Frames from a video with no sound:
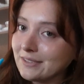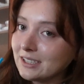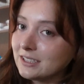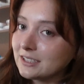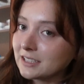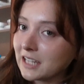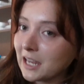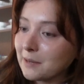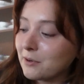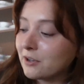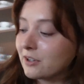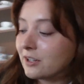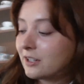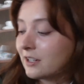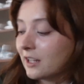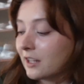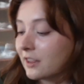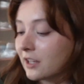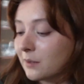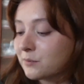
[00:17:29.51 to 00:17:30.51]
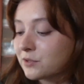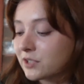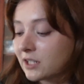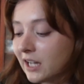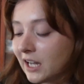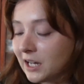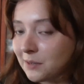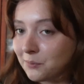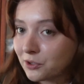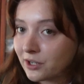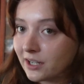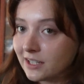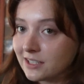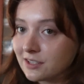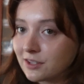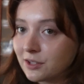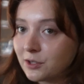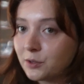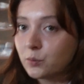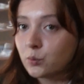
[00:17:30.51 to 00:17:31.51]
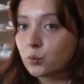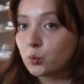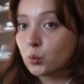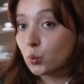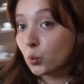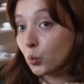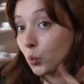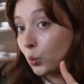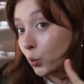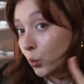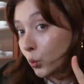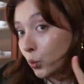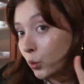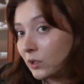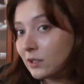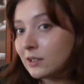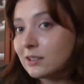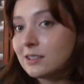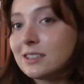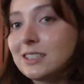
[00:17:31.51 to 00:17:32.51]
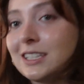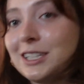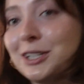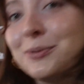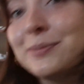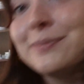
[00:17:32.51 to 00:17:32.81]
this came out good. I think I'm just gonna add more ice though. See you.